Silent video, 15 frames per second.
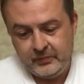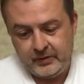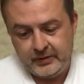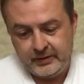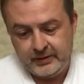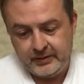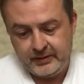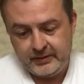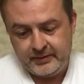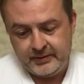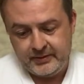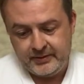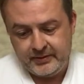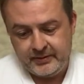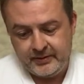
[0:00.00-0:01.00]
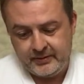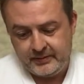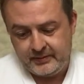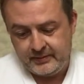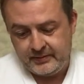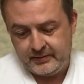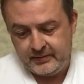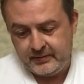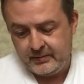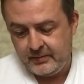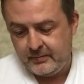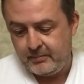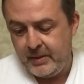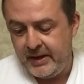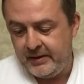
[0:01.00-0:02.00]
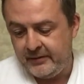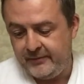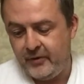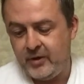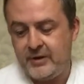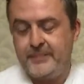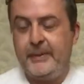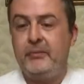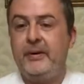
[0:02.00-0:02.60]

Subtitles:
Yes. May the Force be